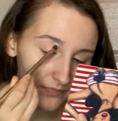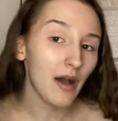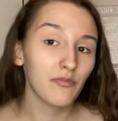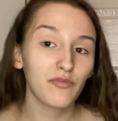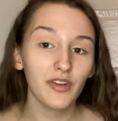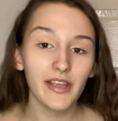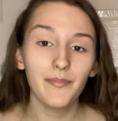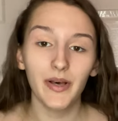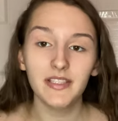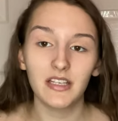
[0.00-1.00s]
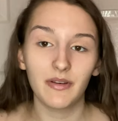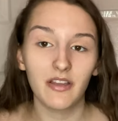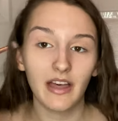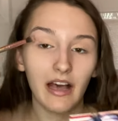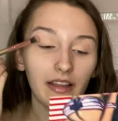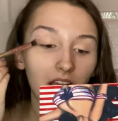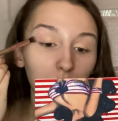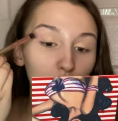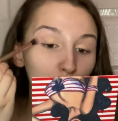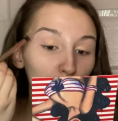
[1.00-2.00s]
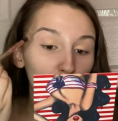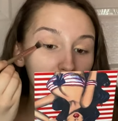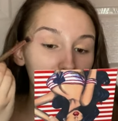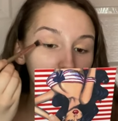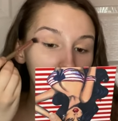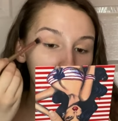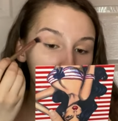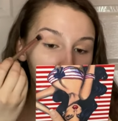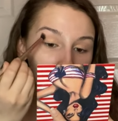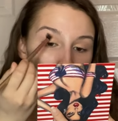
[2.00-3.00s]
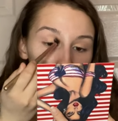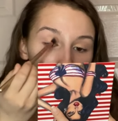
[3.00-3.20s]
I'm really buzzing about that. Like, I'm so excited.